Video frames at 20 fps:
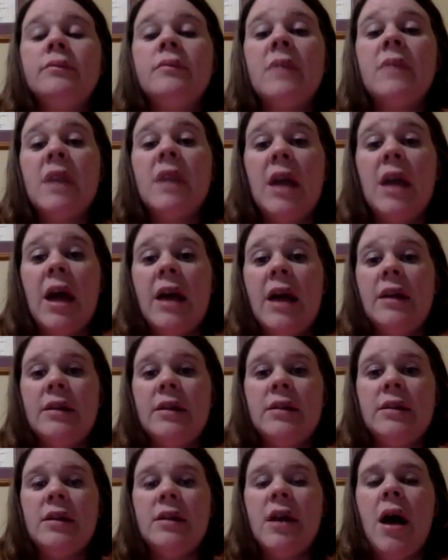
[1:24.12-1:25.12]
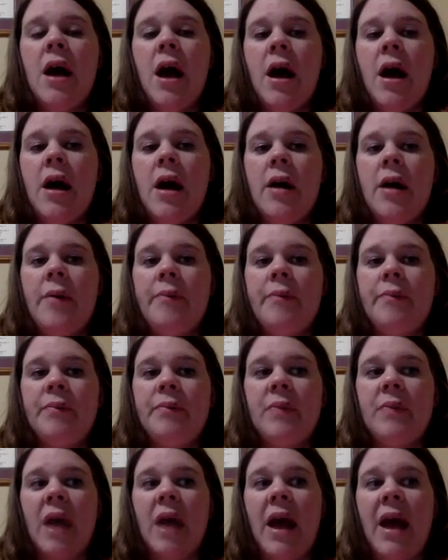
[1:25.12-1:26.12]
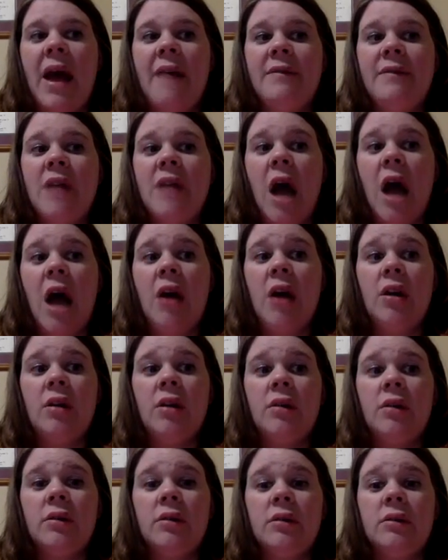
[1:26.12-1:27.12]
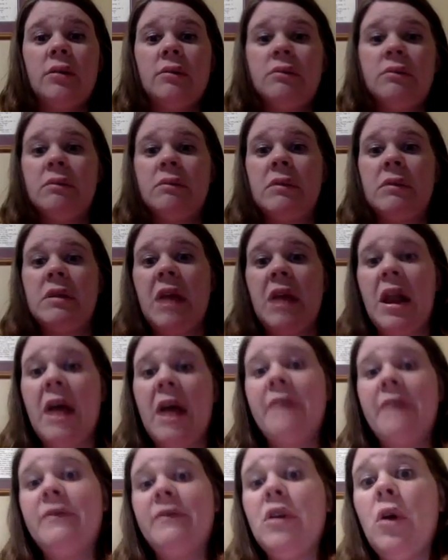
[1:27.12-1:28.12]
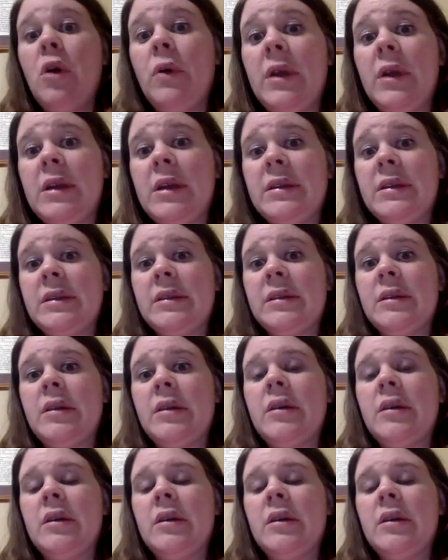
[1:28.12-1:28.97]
the end. I have not, that I've noticed,